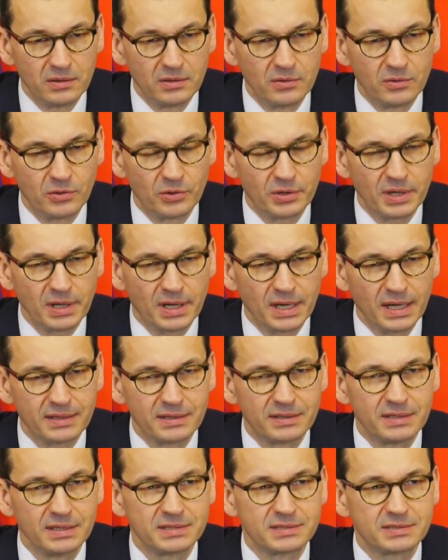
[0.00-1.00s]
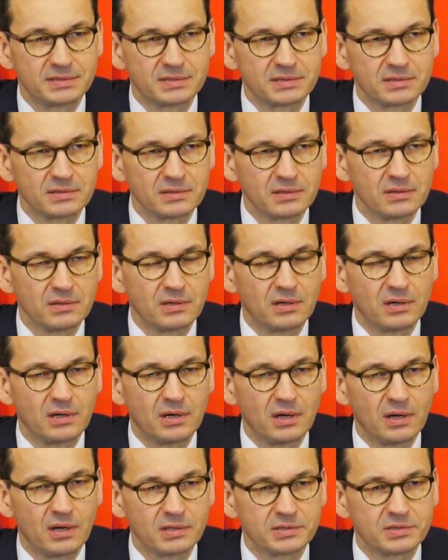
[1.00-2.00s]
looking at this
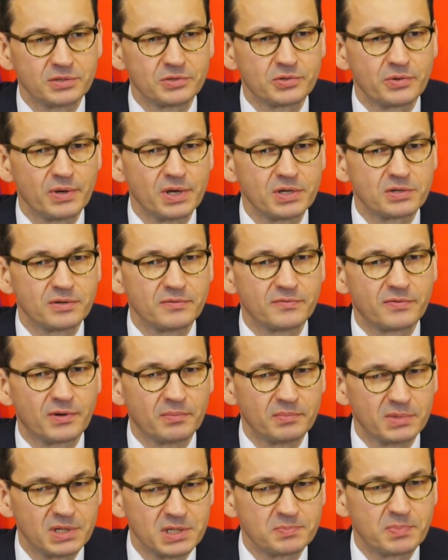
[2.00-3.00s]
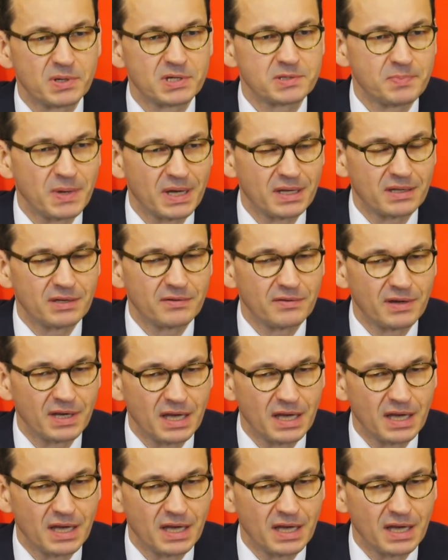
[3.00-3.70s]
whole situation from this perspective,